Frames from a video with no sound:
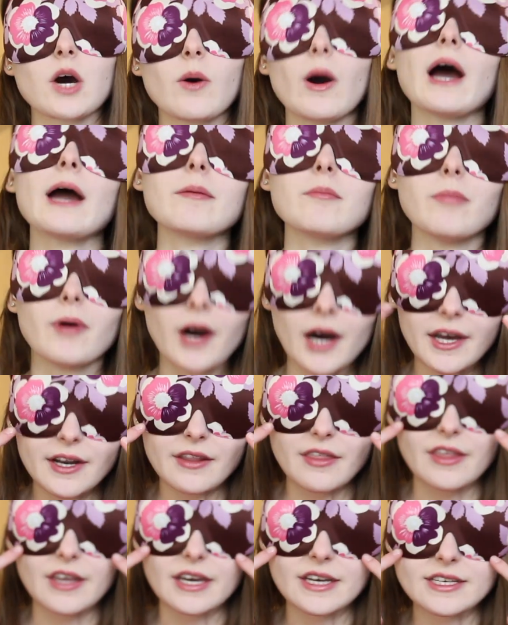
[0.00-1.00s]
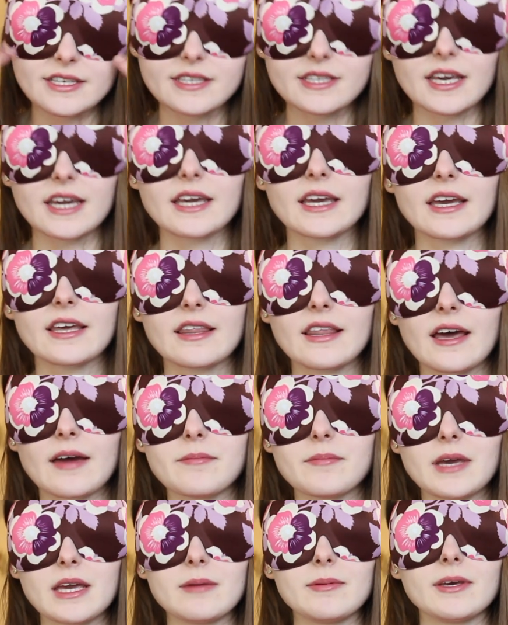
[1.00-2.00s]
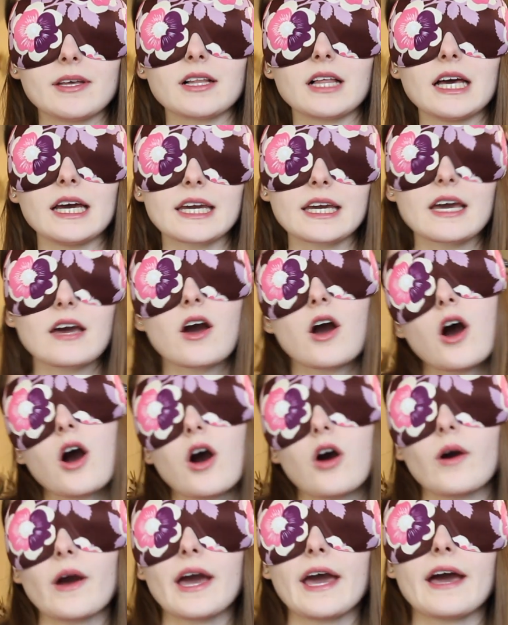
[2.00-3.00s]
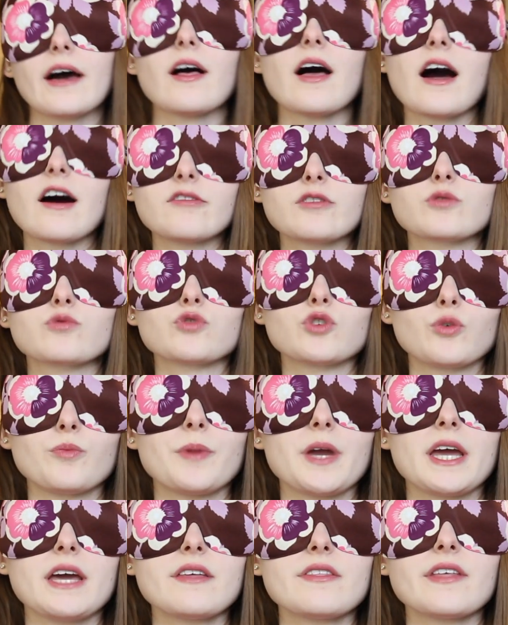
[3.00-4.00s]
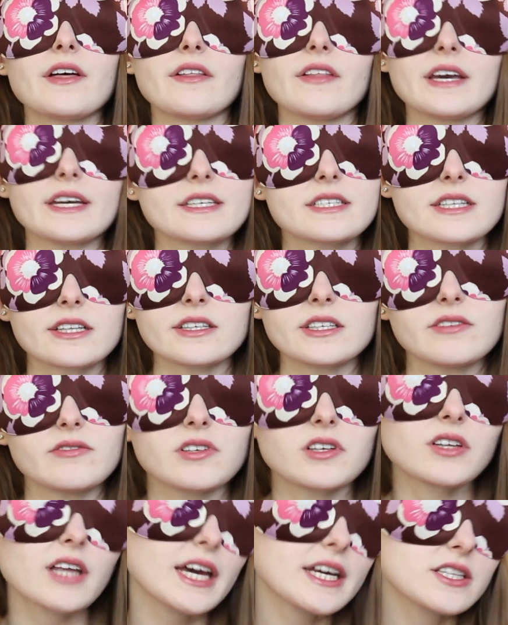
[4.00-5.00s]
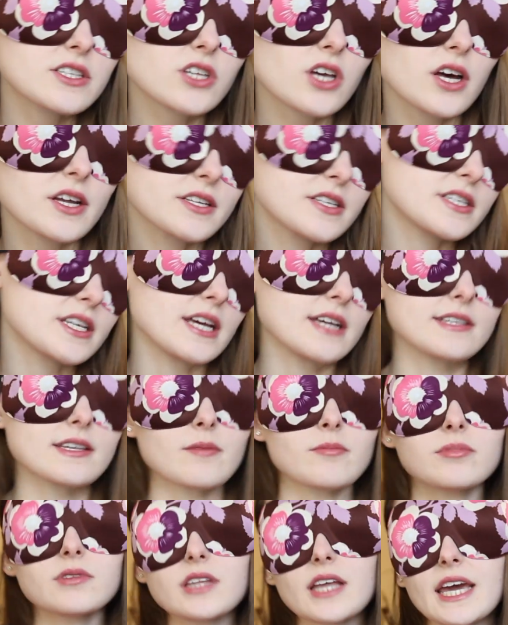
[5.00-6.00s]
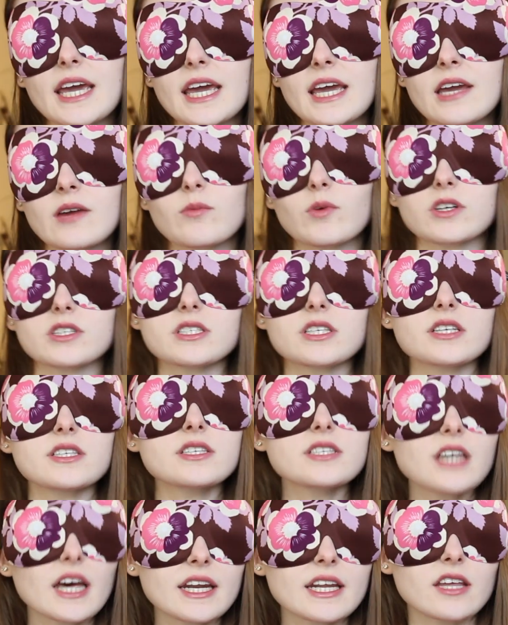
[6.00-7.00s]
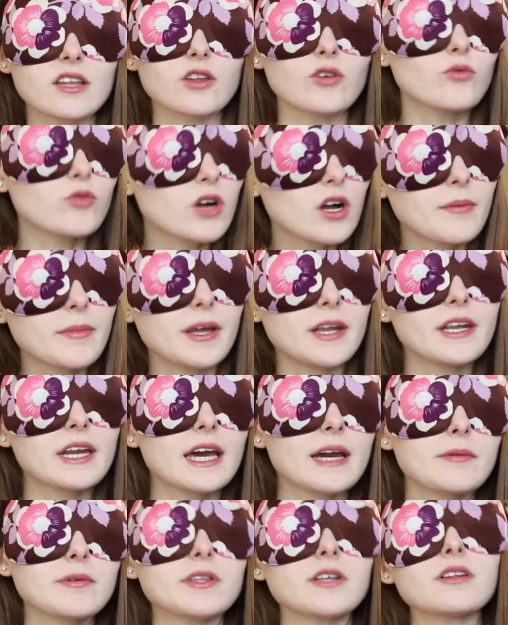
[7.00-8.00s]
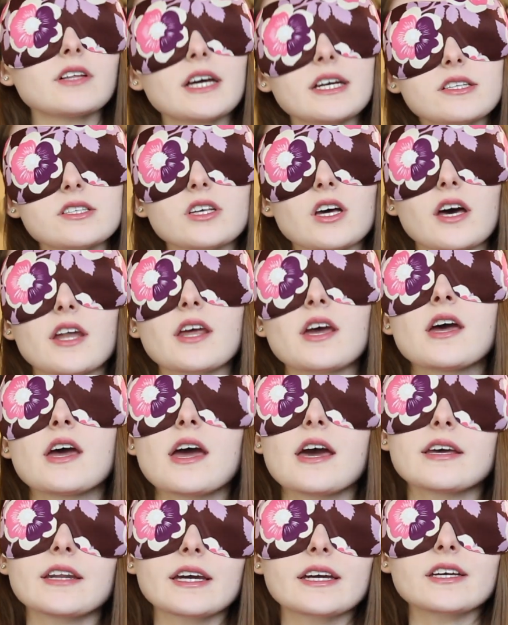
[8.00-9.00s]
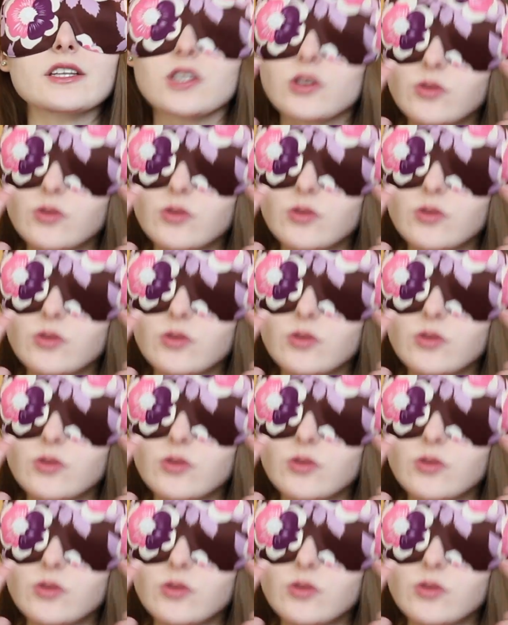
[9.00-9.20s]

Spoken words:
I bought this thinking that maybe oh hey, I'll have a roommate that likes to leave the lights on, stays up late, wants to study in the room at night with the lights on, and I can